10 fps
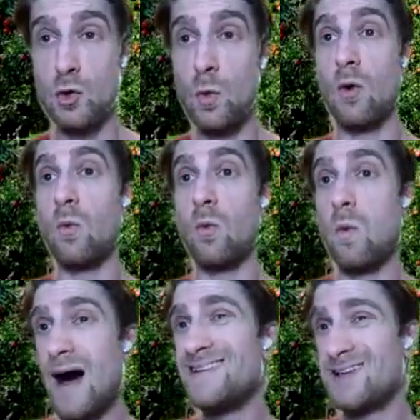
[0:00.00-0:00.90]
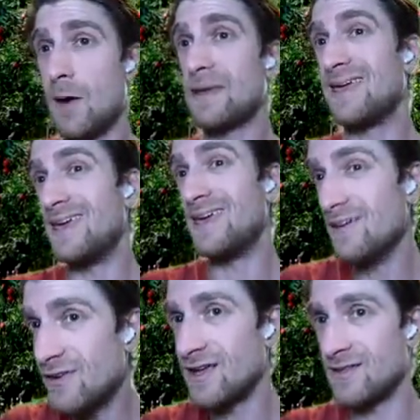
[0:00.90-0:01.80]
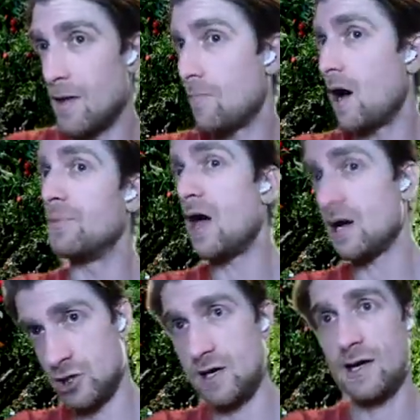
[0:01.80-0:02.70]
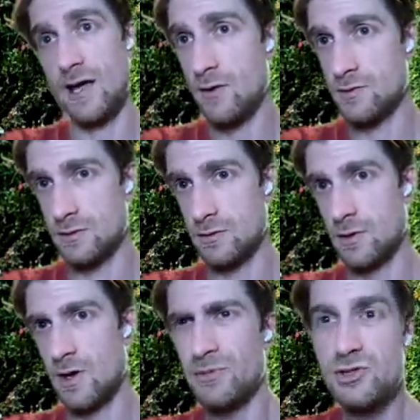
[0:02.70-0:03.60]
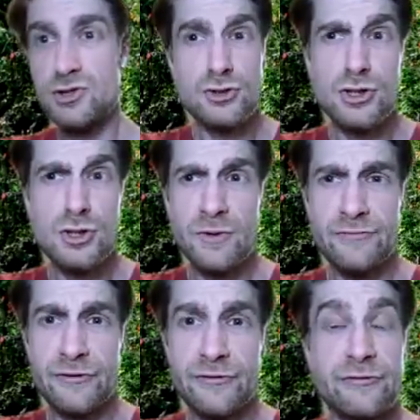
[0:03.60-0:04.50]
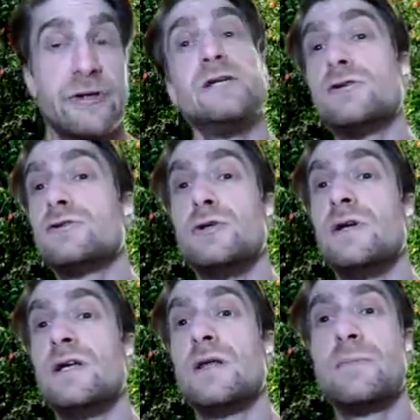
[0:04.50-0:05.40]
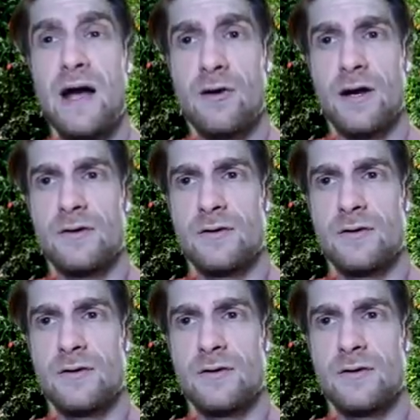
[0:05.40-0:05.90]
will wind up giving them a blockchain account, but you'll just do it for free and you'll do it in the background.